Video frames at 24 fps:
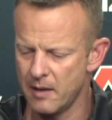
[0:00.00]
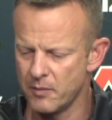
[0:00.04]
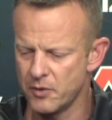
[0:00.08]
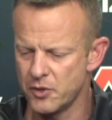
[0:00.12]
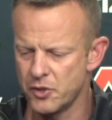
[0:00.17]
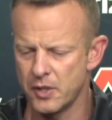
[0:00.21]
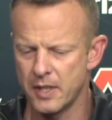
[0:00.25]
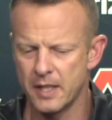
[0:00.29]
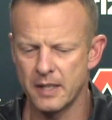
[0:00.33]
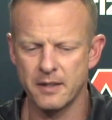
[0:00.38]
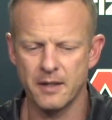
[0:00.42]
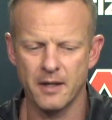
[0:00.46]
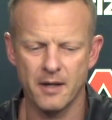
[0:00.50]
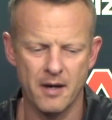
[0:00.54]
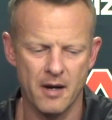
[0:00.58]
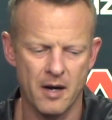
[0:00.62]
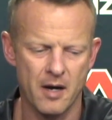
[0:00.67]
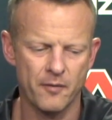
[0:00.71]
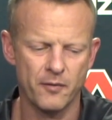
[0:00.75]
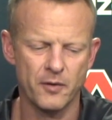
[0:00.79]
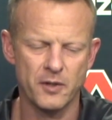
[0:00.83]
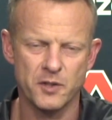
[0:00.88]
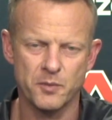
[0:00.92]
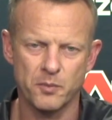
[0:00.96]
but you get into
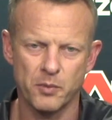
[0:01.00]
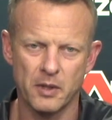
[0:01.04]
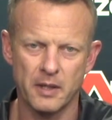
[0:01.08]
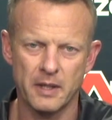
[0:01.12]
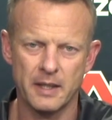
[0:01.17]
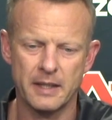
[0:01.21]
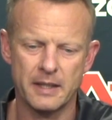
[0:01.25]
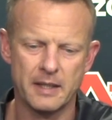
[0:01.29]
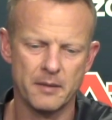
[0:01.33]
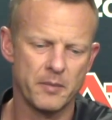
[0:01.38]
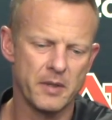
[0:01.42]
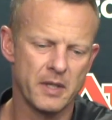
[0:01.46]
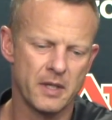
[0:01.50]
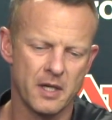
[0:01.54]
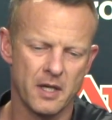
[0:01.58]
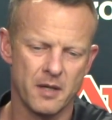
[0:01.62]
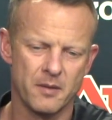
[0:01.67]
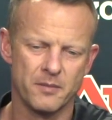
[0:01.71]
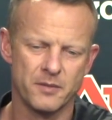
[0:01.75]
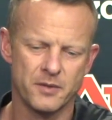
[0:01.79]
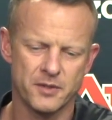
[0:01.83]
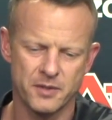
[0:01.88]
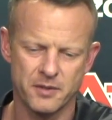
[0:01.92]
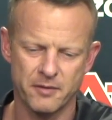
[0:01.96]
conference play, it
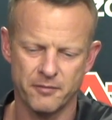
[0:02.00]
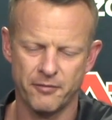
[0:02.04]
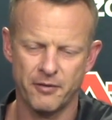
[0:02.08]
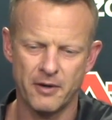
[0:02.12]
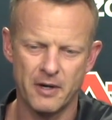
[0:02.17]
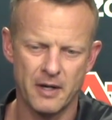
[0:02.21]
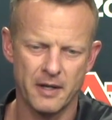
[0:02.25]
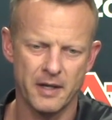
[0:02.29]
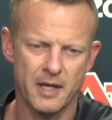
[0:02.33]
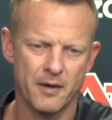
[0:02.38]
becomes fun.